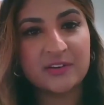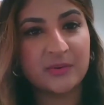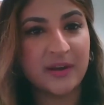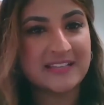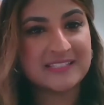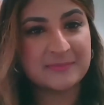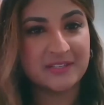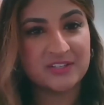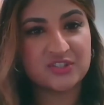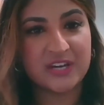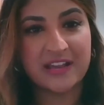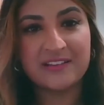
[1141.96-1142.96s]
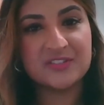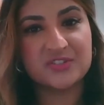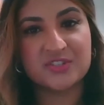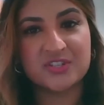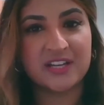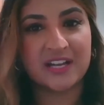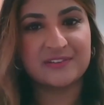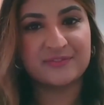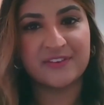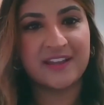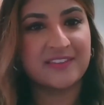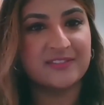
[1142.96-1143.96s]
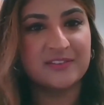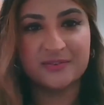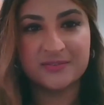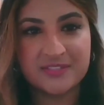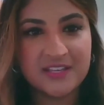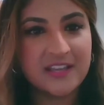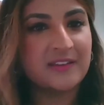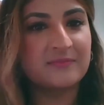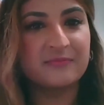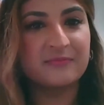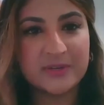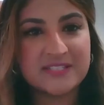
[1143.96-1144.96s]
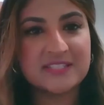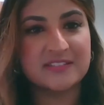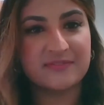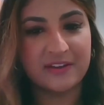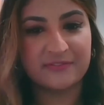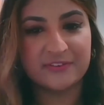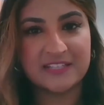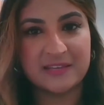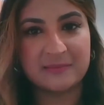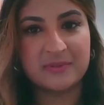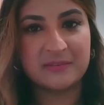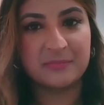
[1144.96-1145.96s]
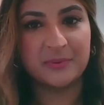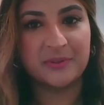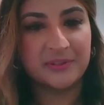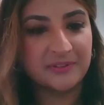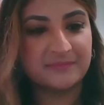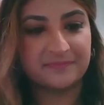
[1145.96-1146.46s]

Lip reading: or has it been a challenge to kind of find those voices of everyday people?